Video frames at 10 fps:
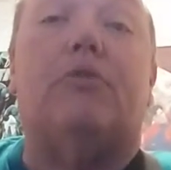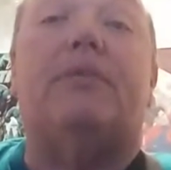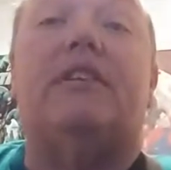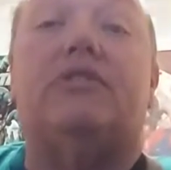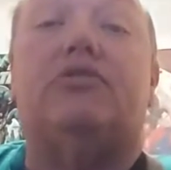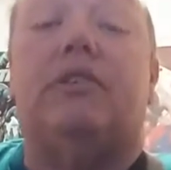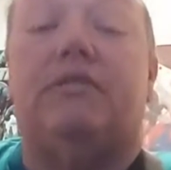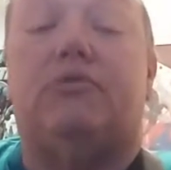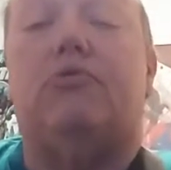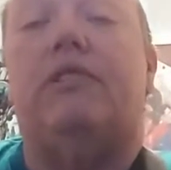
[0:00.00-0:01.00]
but
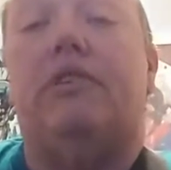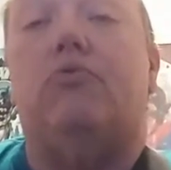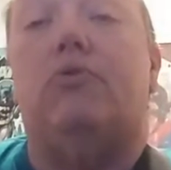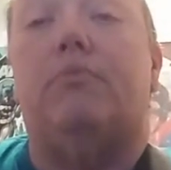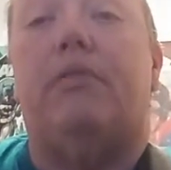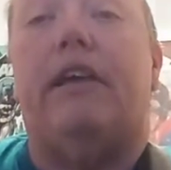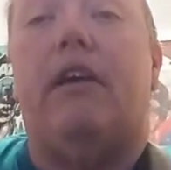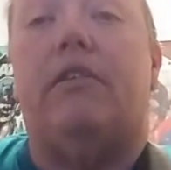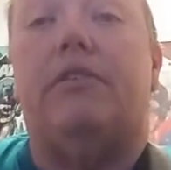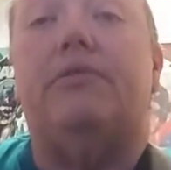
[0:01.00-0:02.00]
it's really cool to play
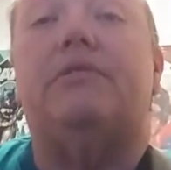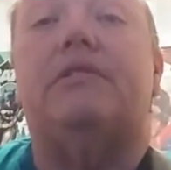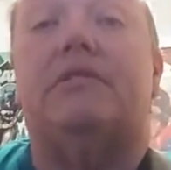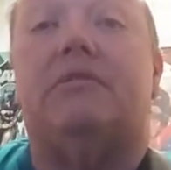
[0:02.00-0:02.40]
on acoustic,